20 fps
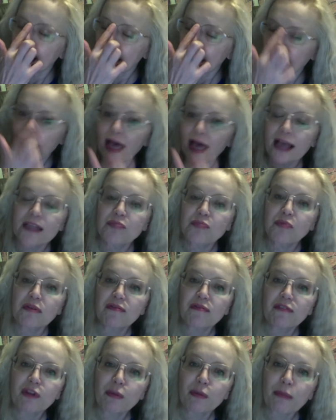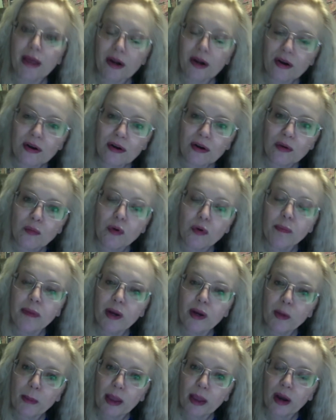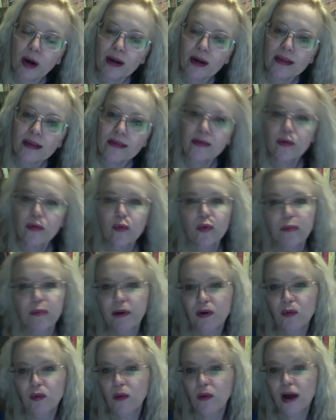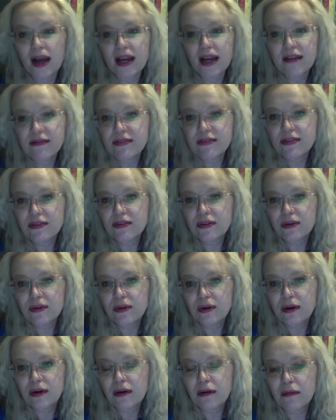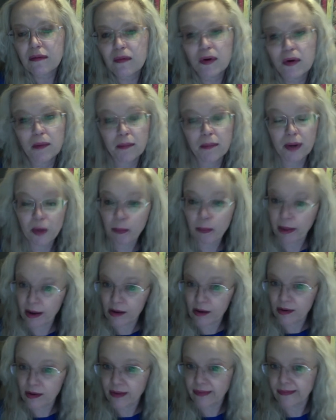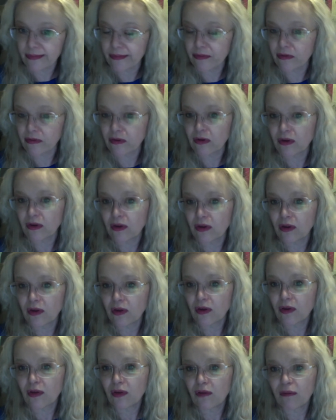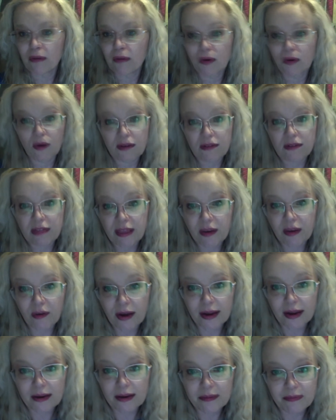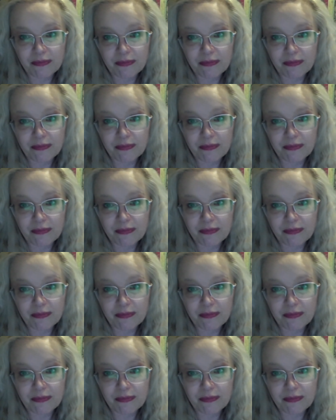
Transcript: As we feel better, we're better parents, we're better wives, we're better parents, better everything, right?